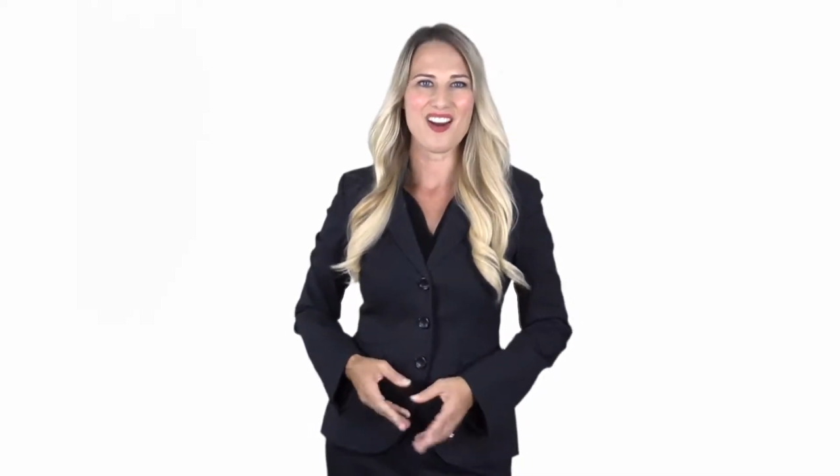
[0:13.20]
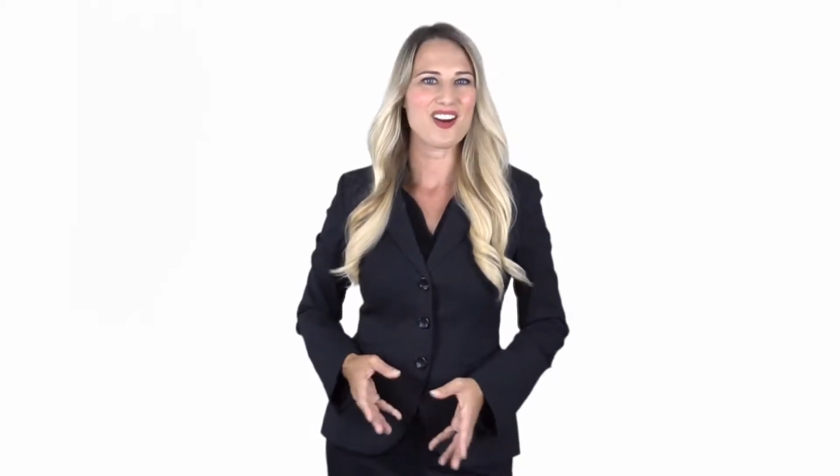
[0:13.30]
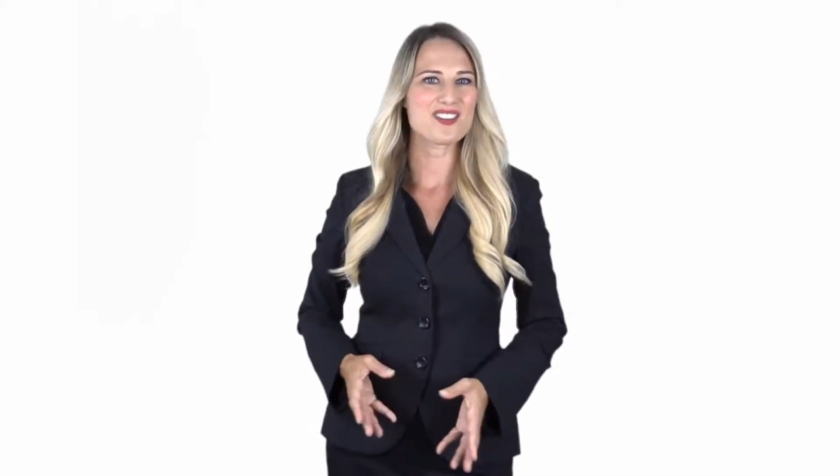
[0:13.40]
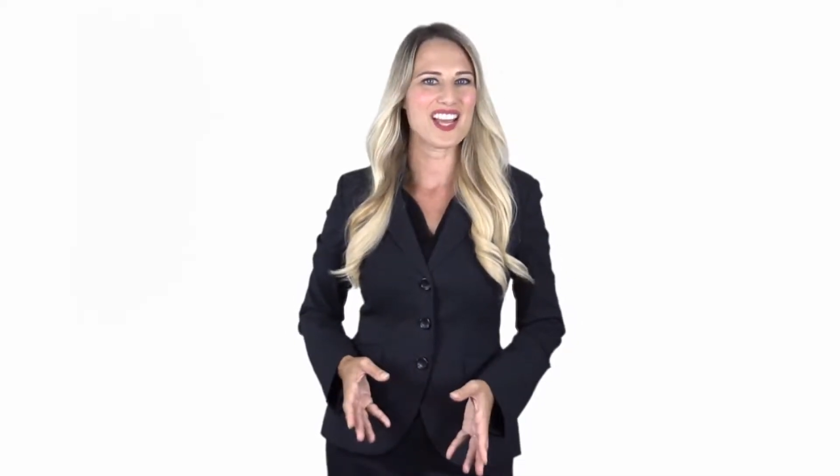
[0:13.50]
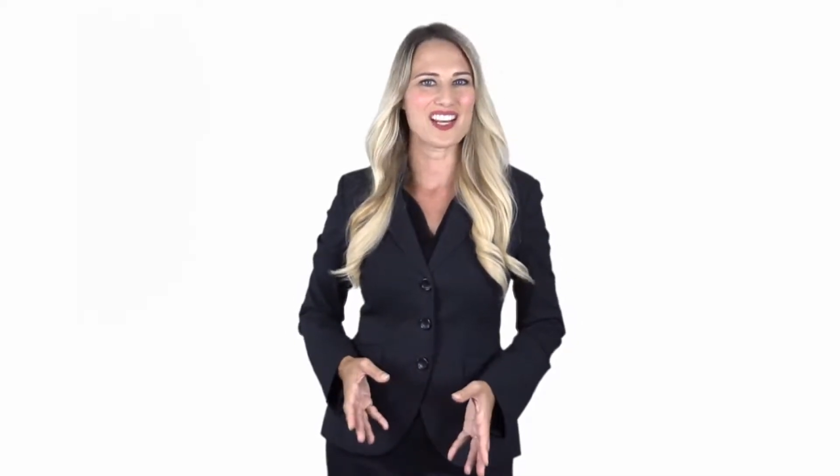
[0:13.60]

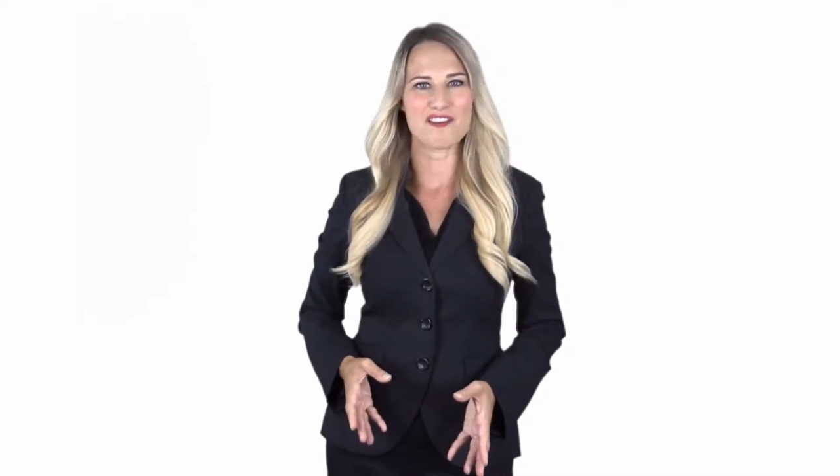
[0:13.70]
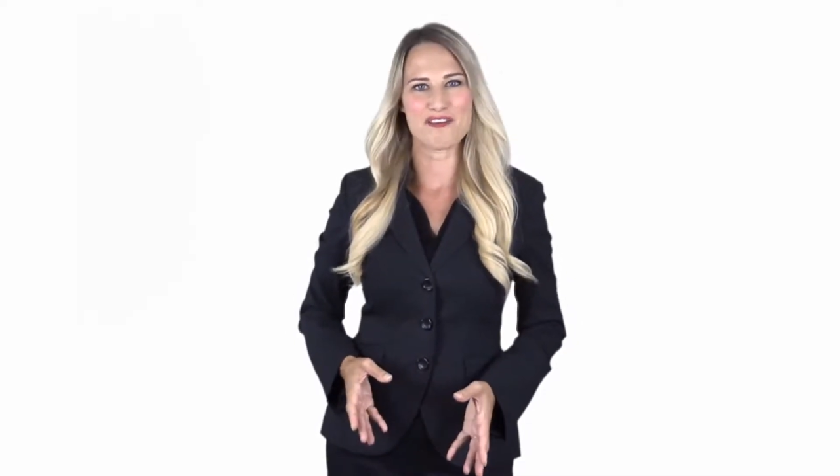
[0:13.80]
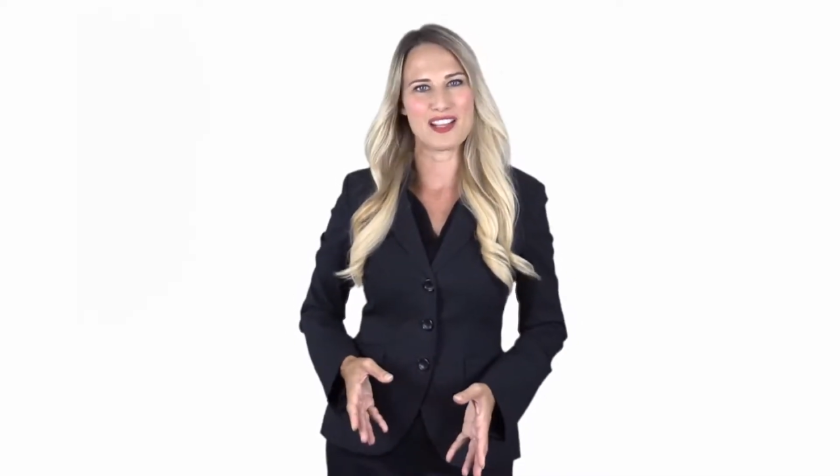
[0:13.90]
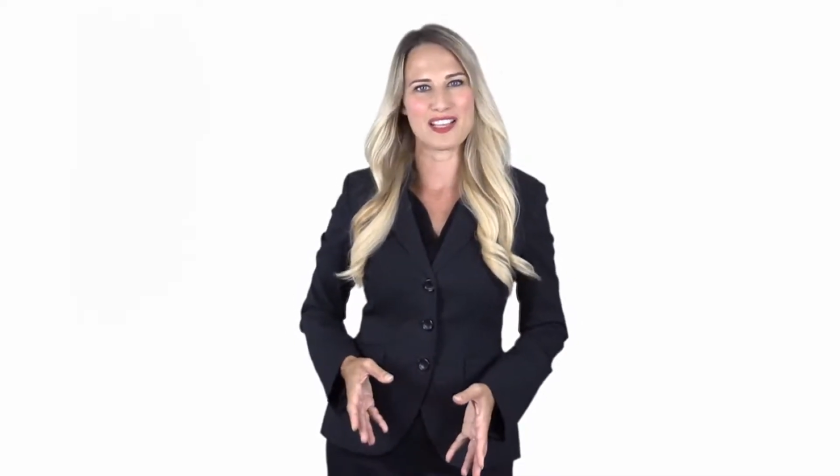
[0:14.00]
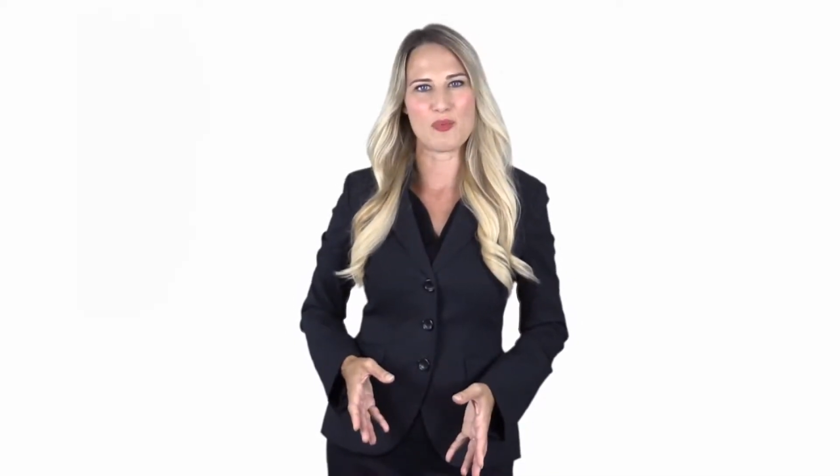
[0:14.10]
Our tenant
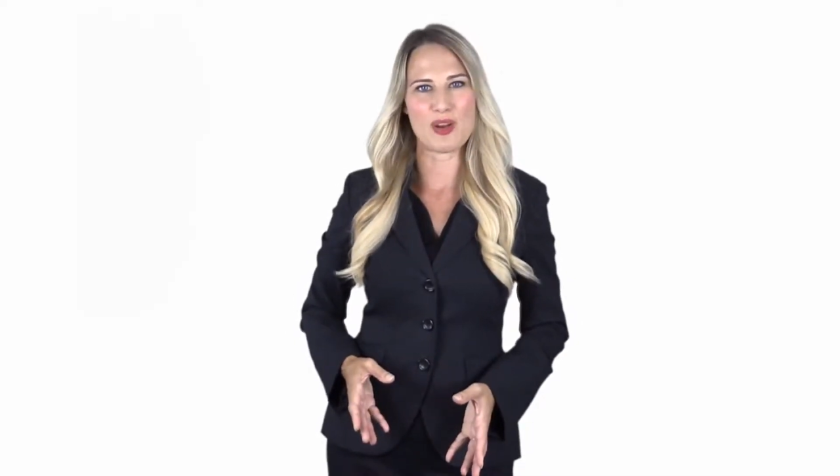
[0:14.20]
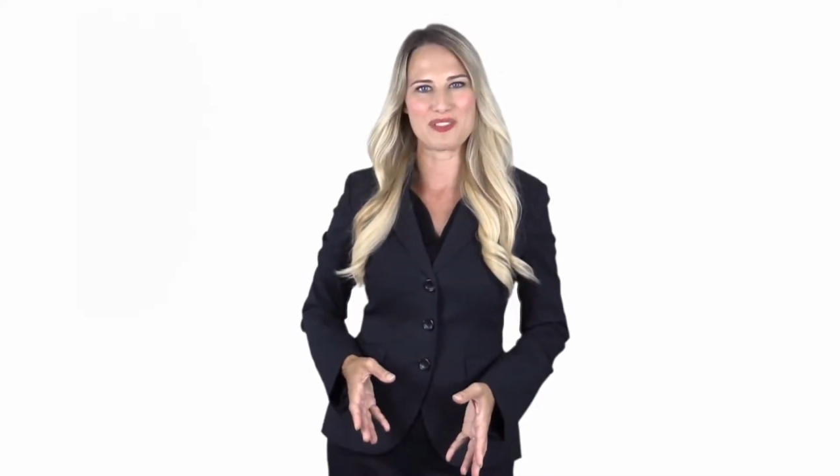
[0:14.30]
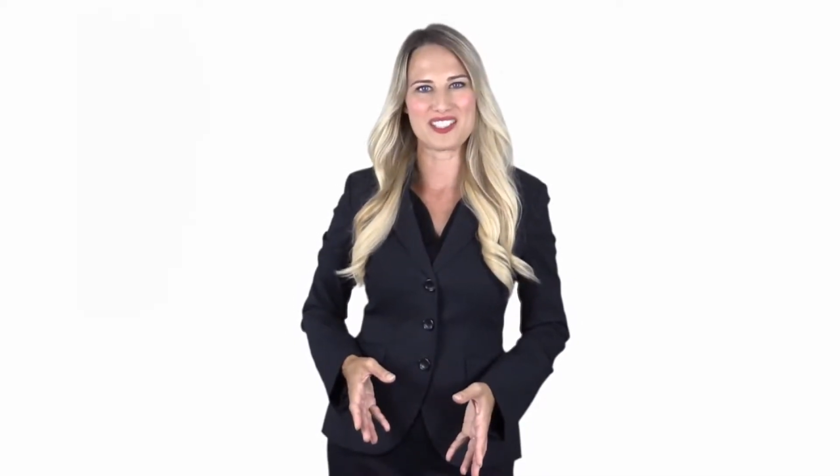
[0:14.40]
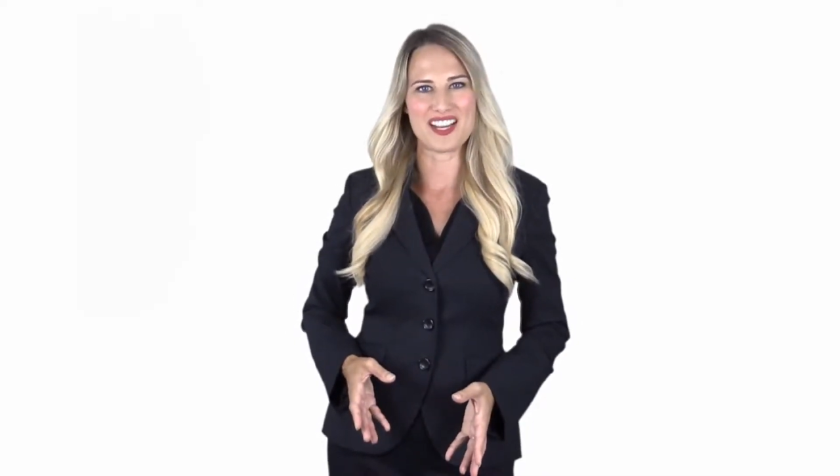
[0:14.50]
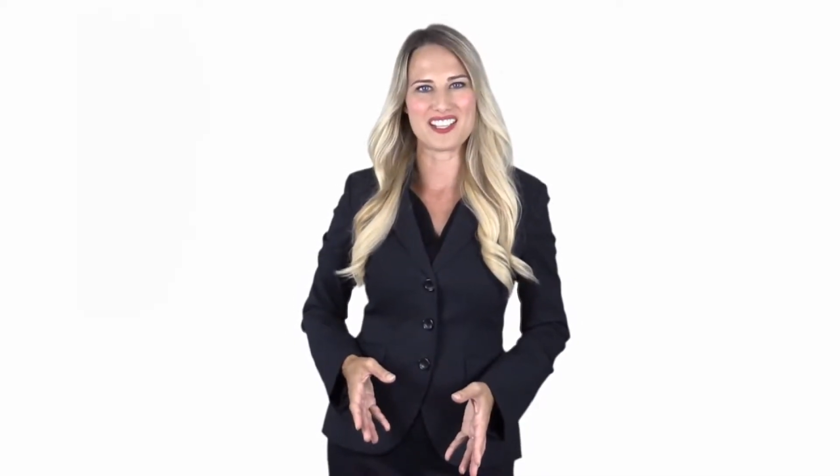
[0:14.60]
friendly
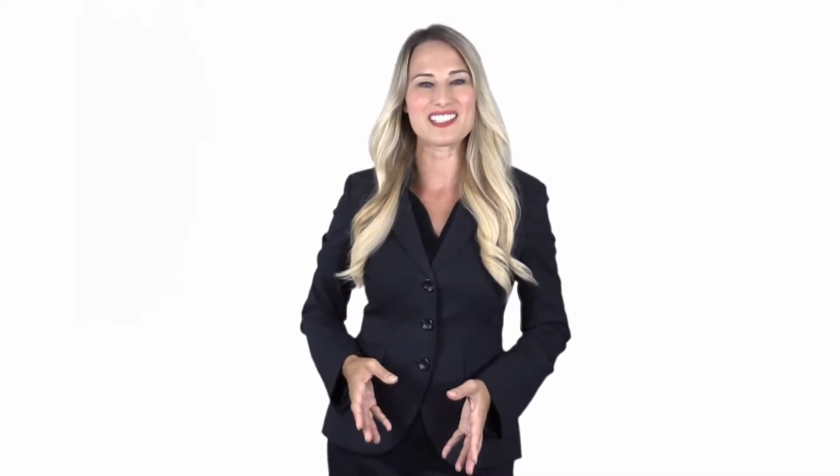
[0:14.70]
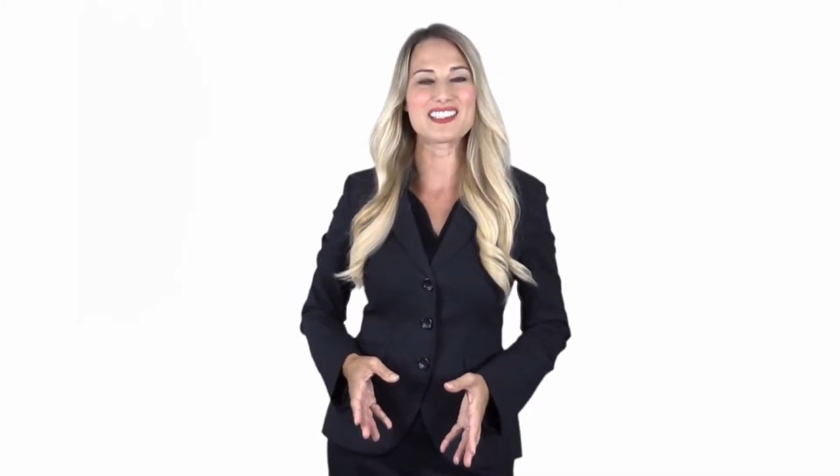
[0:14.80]
website